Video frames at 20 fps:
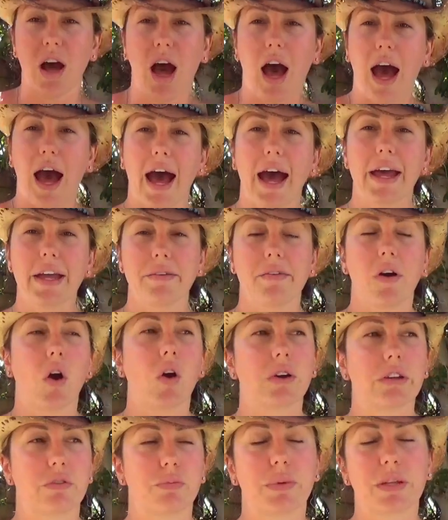I've
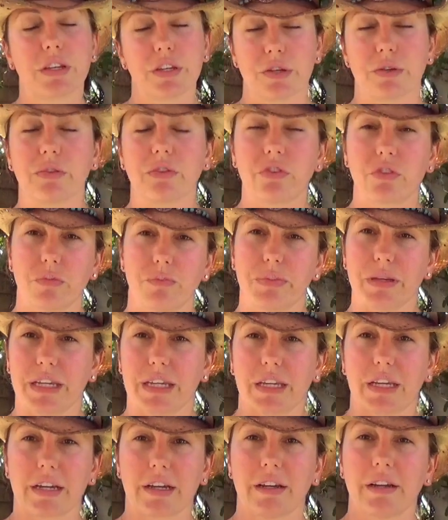always been used to
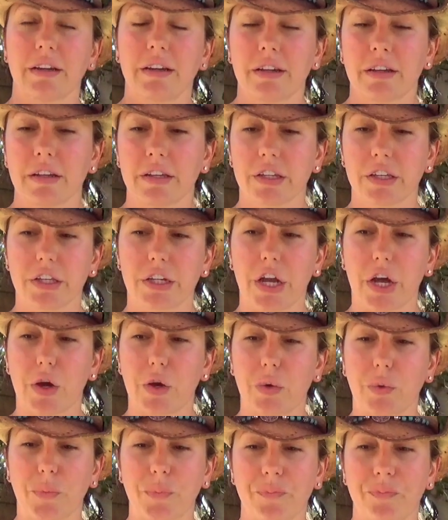being, you
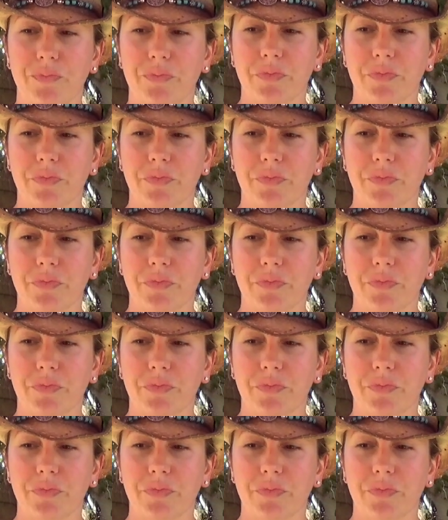know,